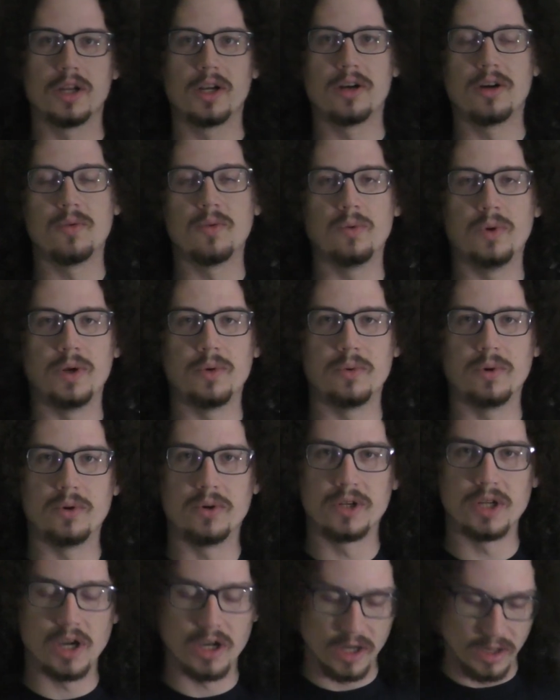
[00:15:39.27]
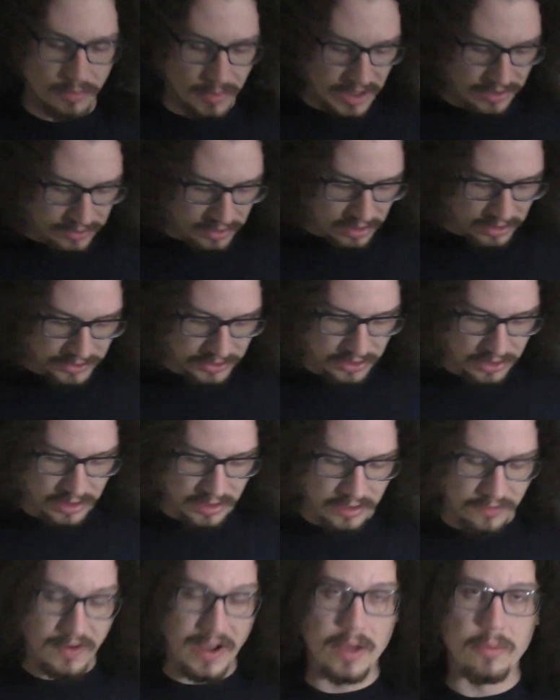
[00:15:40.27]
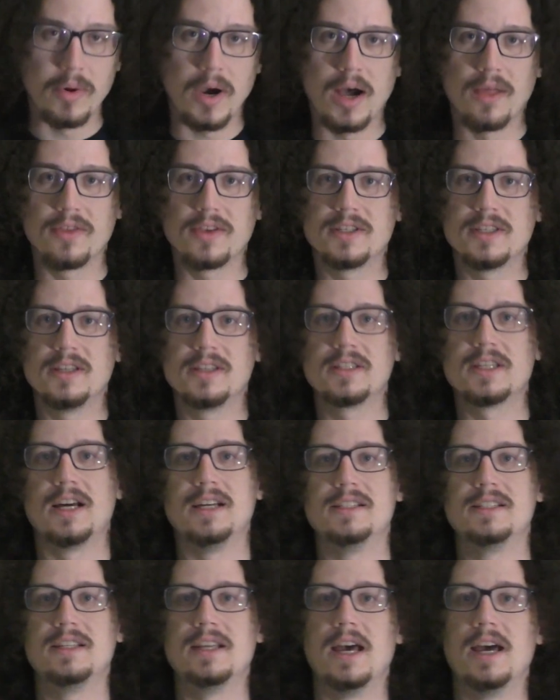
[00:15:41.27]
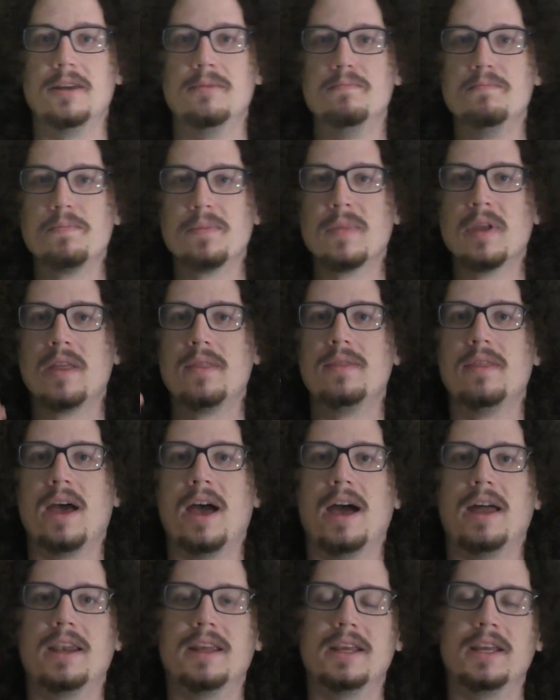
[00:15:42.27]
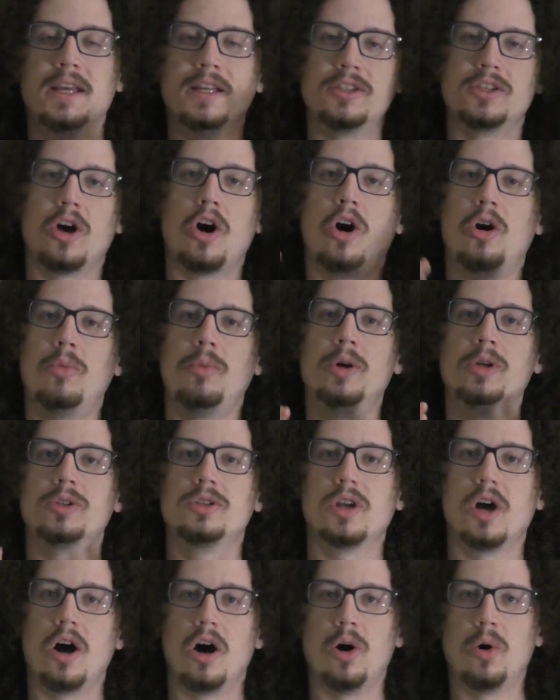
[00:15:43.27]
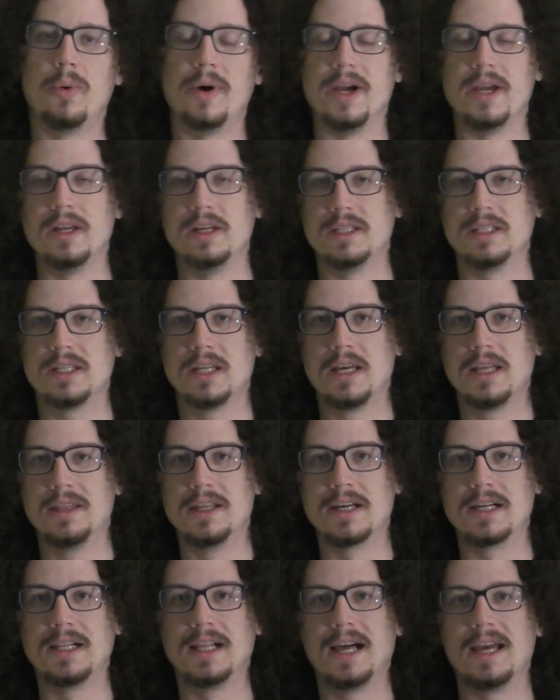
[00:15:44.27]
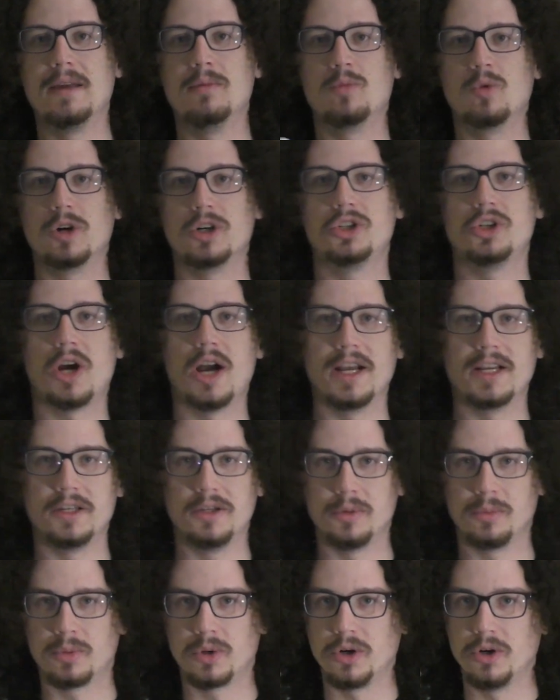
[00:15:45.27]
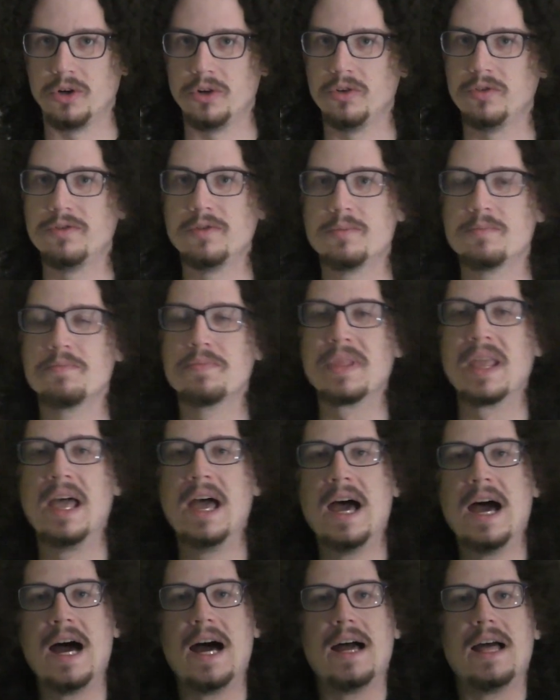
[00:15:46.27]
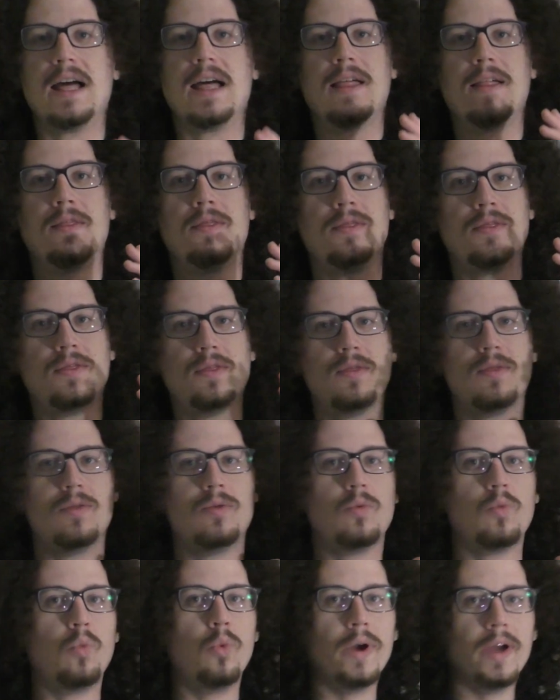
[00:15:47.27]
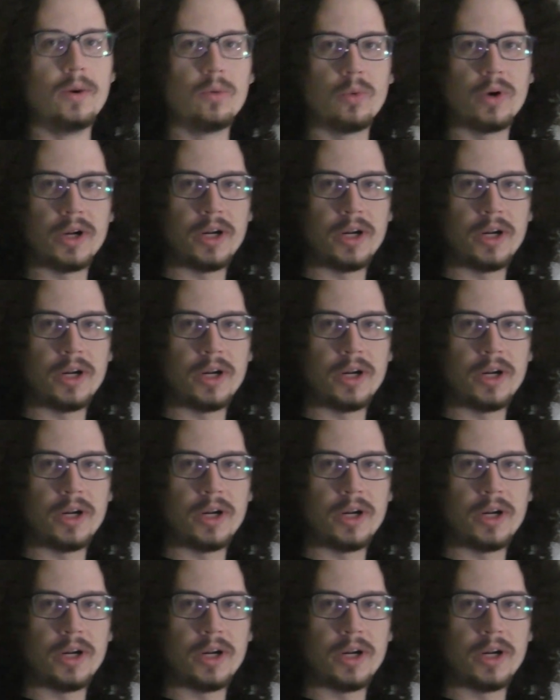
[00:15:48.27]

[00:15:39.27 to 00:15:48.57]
last thing I want to note on the two-tailed test. So earlier when we were talking about the alternative hypothesis, I said that it's